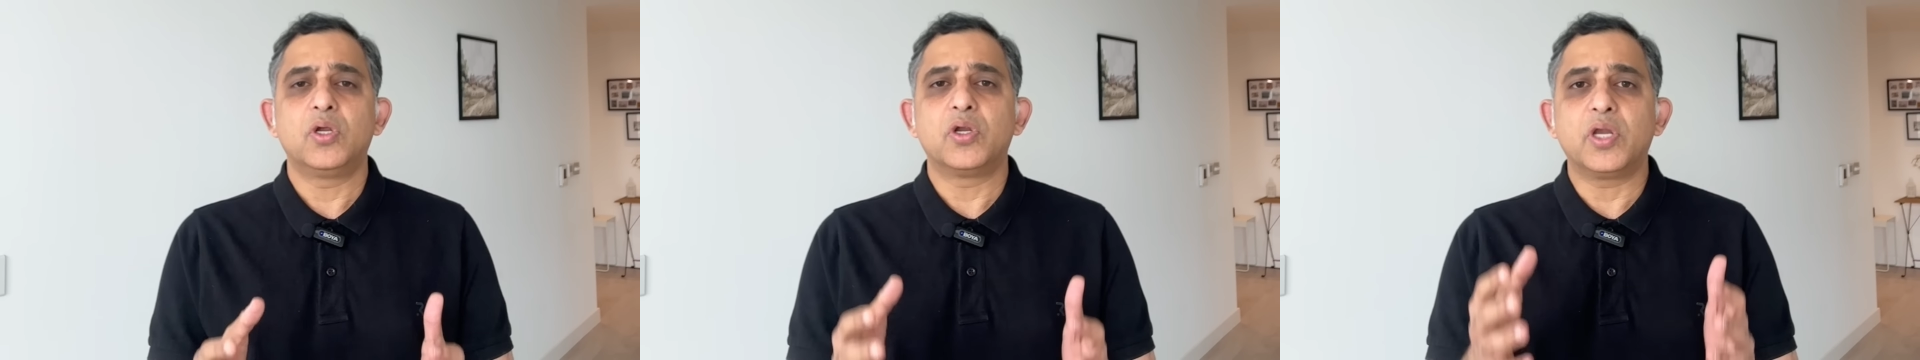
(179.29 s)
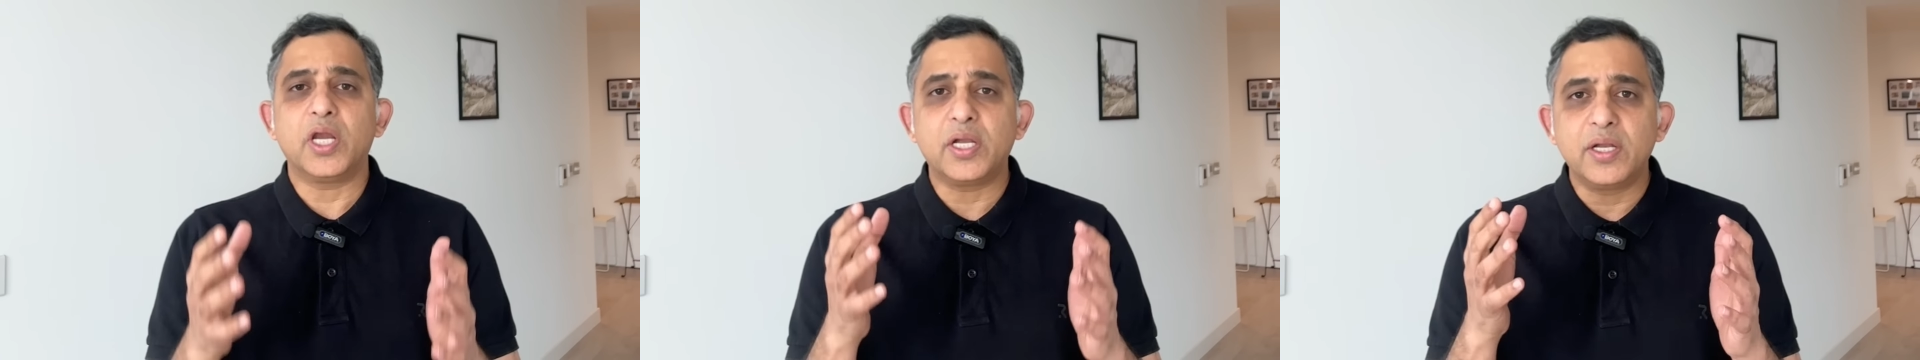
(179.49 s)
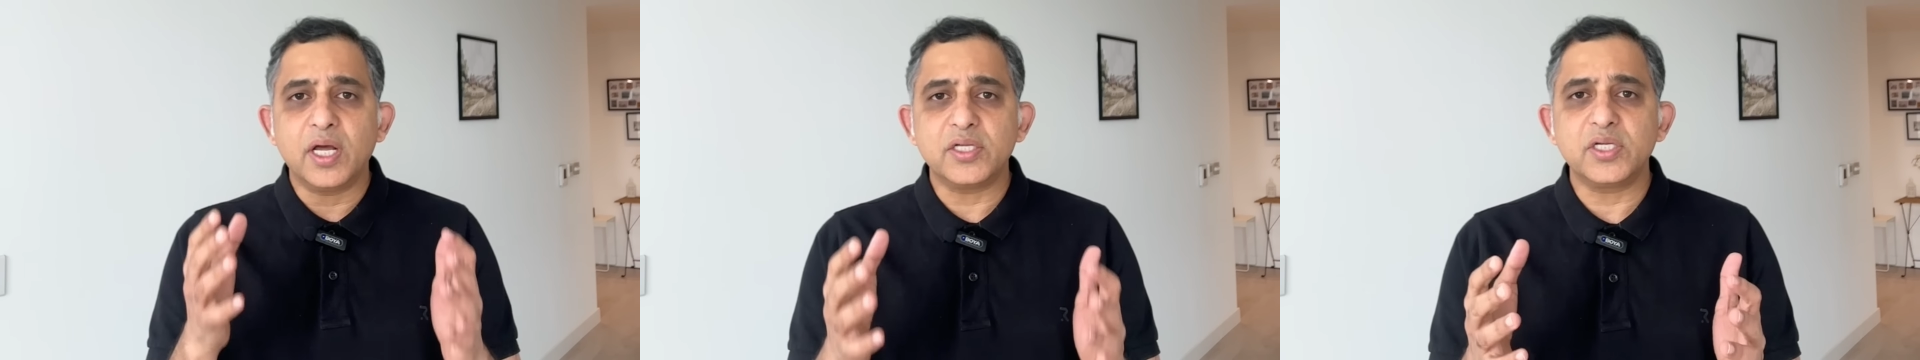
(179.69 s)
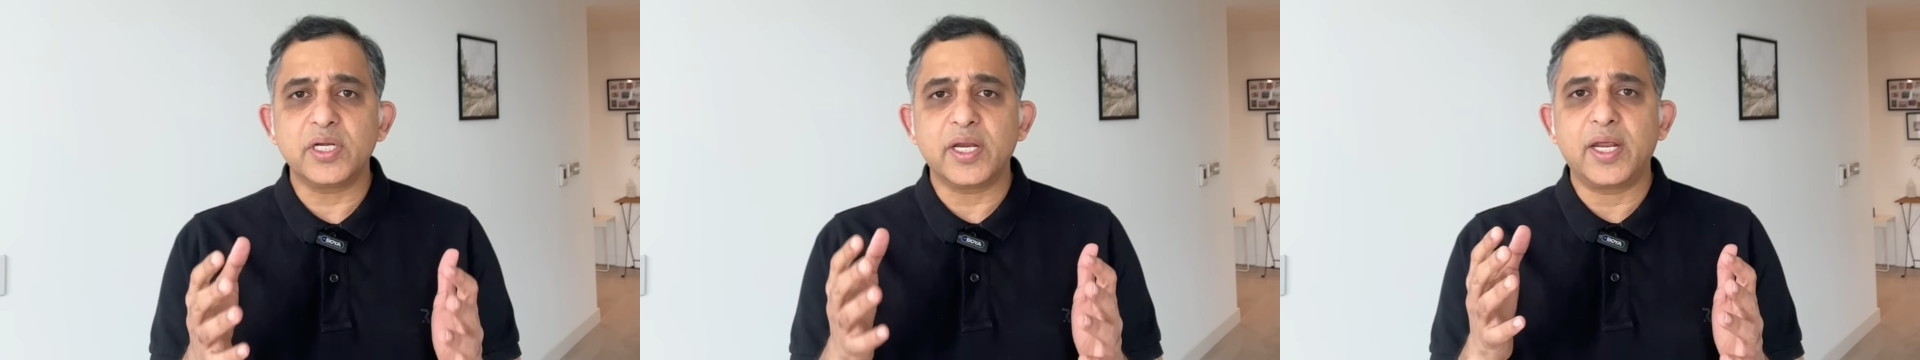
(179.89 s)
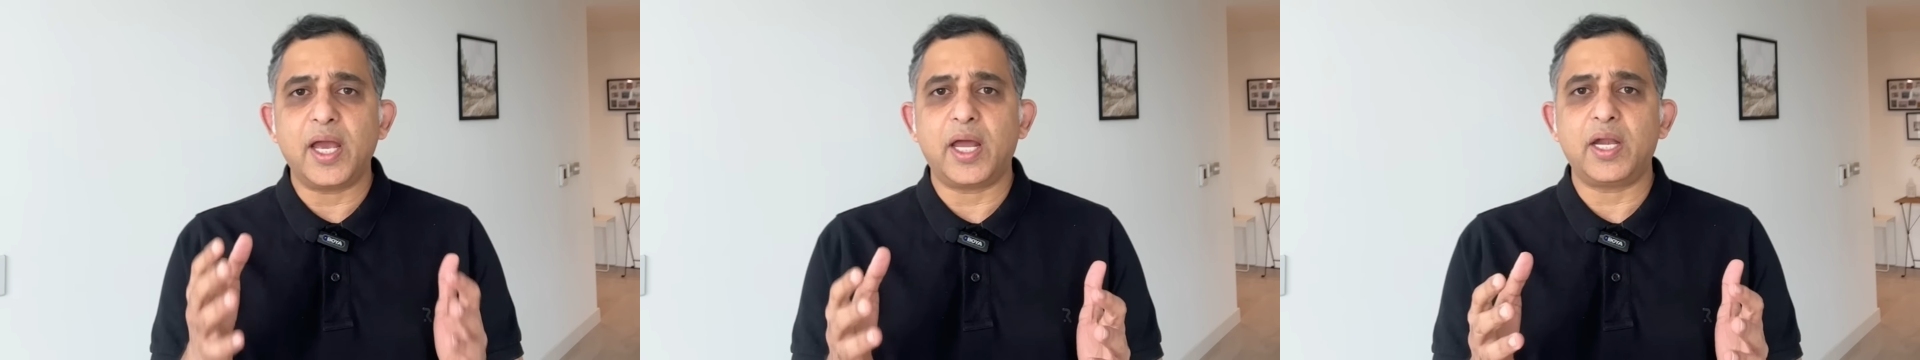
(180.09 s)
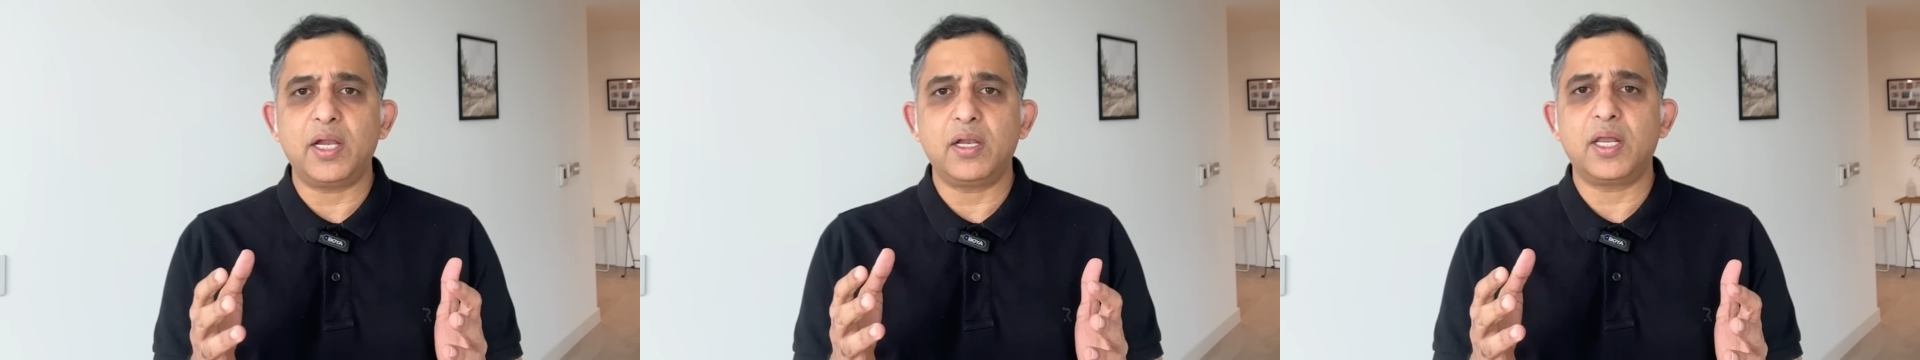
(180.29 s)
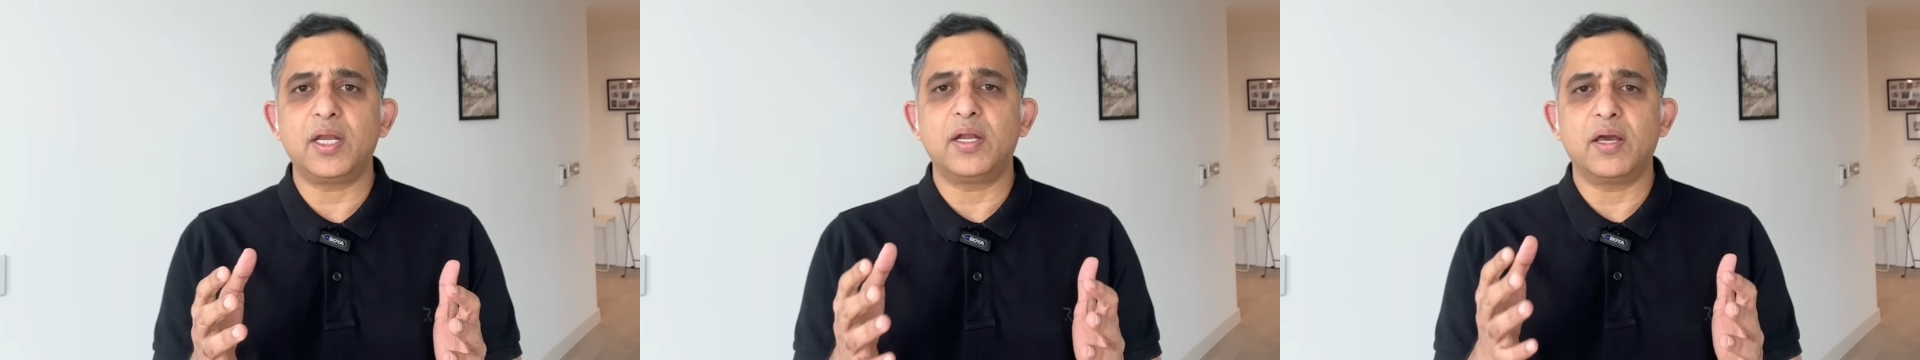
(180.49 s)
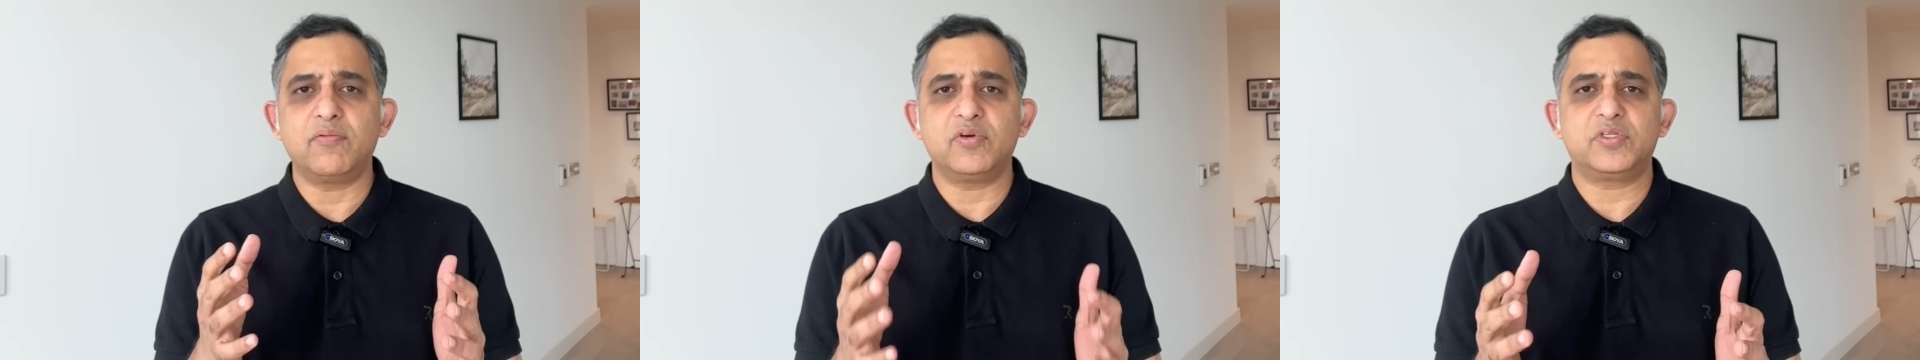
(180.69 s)
it doesn't guarantee
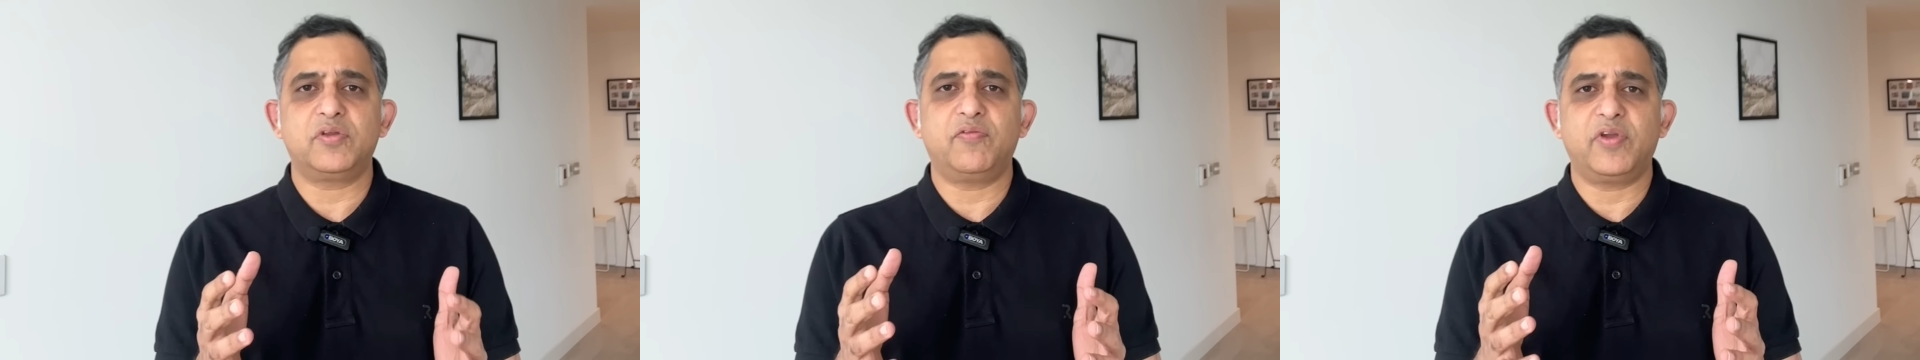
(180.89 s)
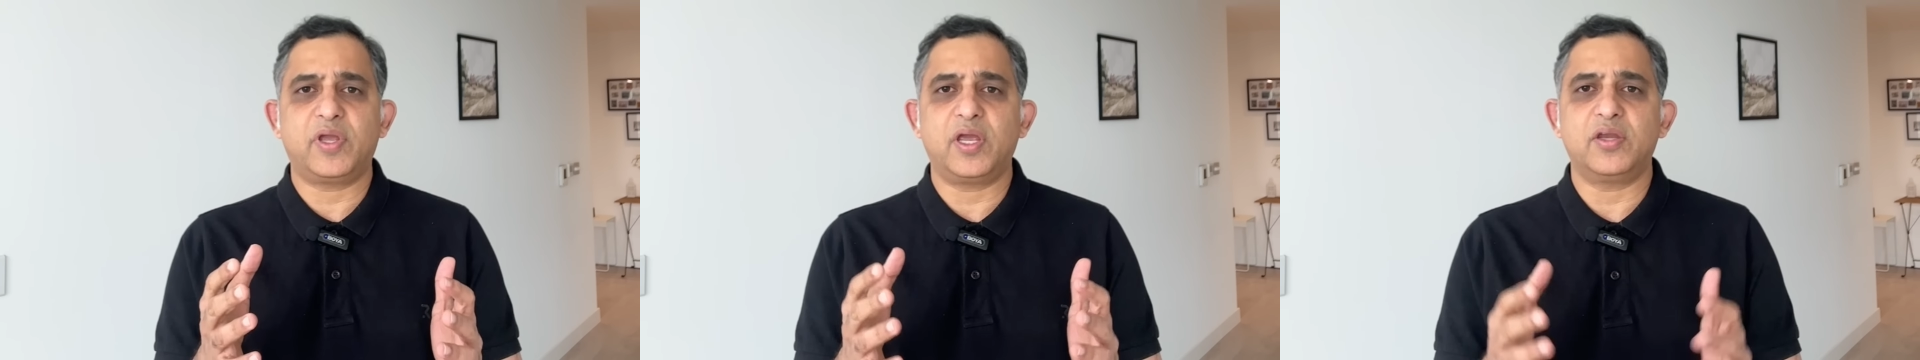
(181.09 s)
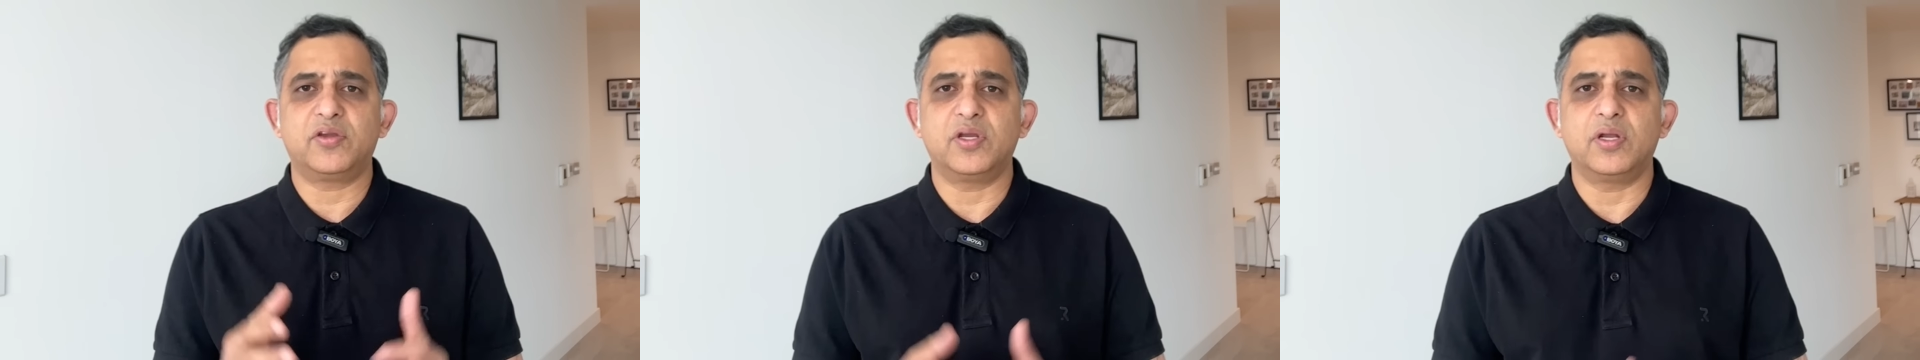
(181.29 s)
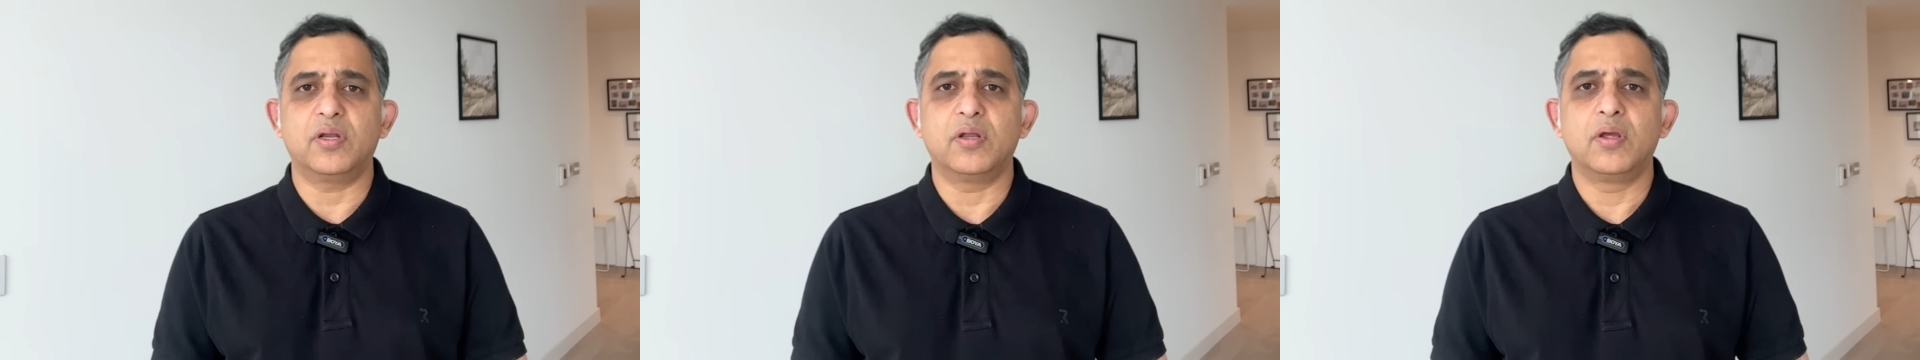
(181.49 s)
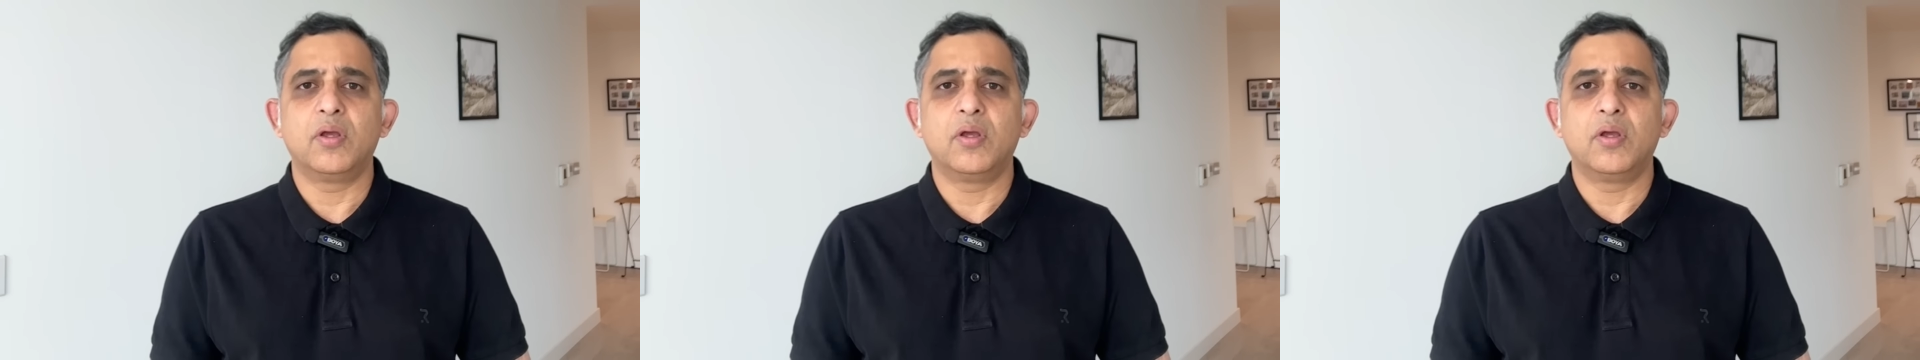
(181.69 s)
diversification.